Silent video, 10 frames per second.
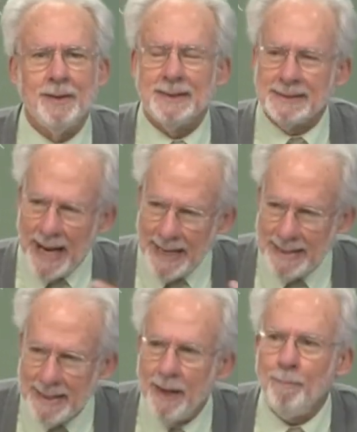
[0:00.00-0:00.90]
You know, this
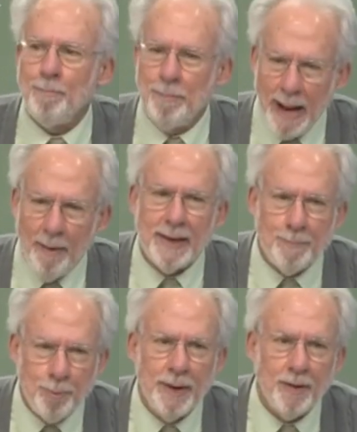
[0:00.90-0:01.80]
idea of
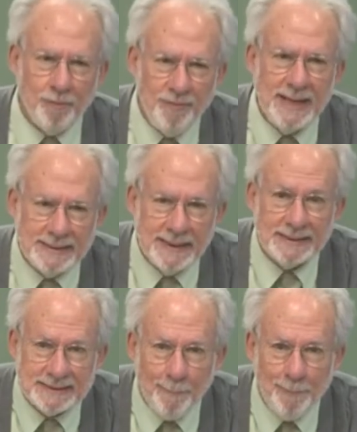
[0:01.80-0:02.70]
bowing in prayer
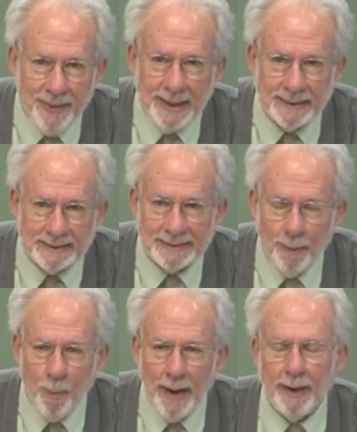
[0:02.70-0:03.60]
facing something
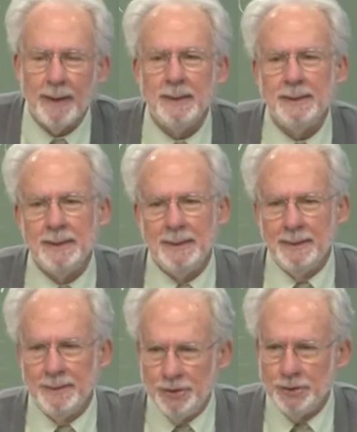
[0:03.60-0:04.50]
somewhere,
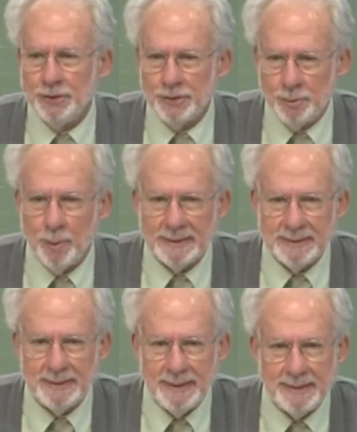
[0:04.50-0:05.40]
Jews
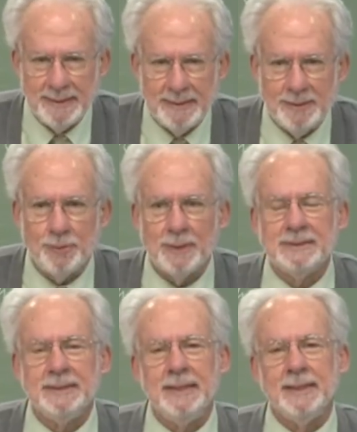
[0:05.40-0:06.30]
towards the
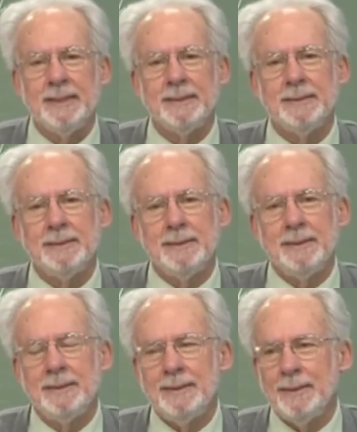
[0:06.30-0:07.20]
towards the uh,
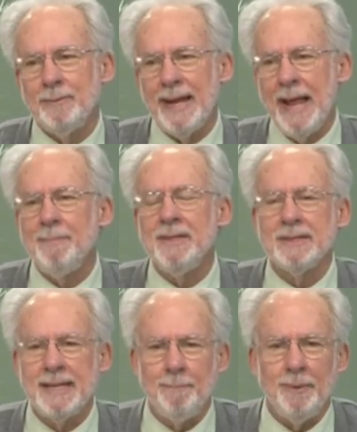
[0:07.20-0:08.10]
what had
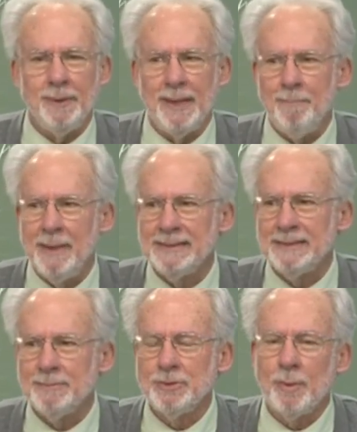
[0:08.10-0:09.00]
been the temple, and
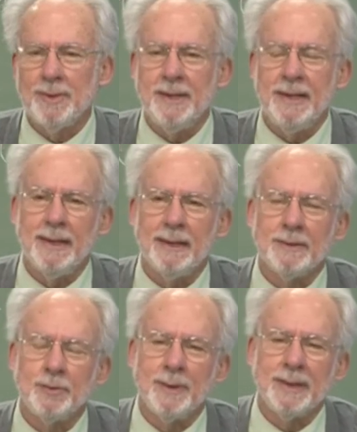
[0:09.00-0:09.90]
Muslims toward the
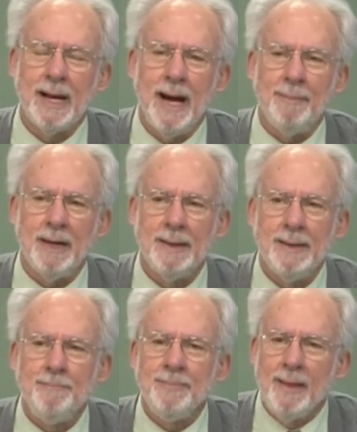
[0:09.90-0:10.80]
uh, toward the Kaaba.
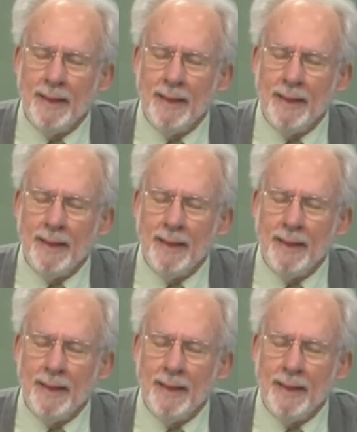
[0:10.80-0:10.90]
